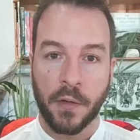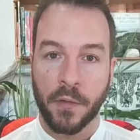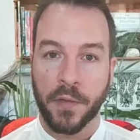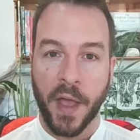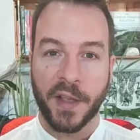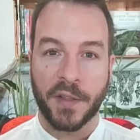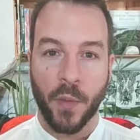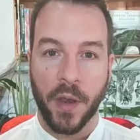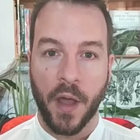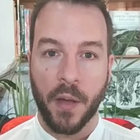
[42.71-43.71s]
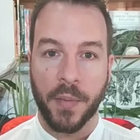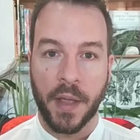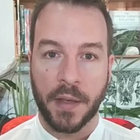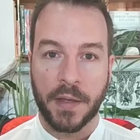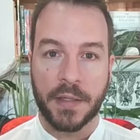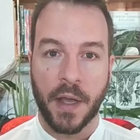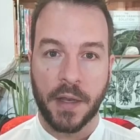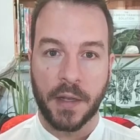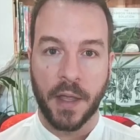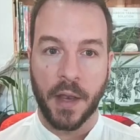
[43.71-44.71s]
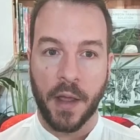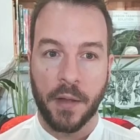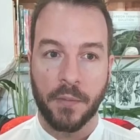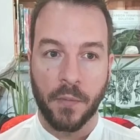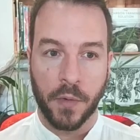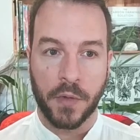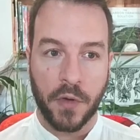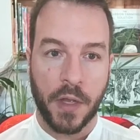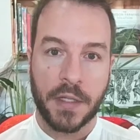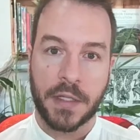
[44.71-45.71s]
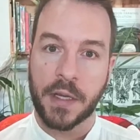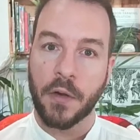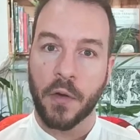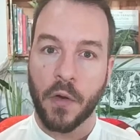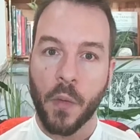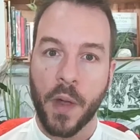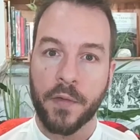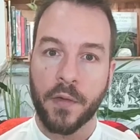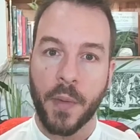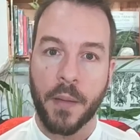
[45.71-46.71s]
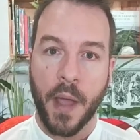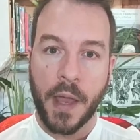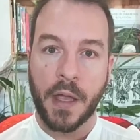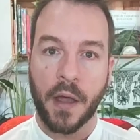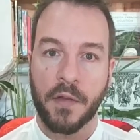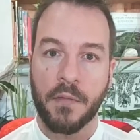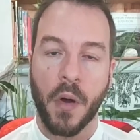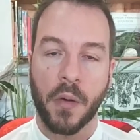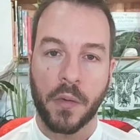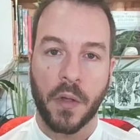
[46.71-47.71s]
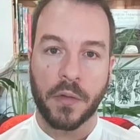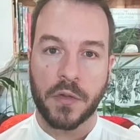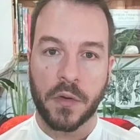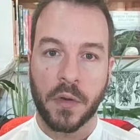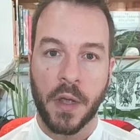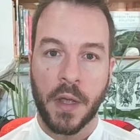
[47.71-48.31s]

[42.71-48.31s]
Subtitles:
flags went up and decided that I would try and steer her away from any kind of monoculture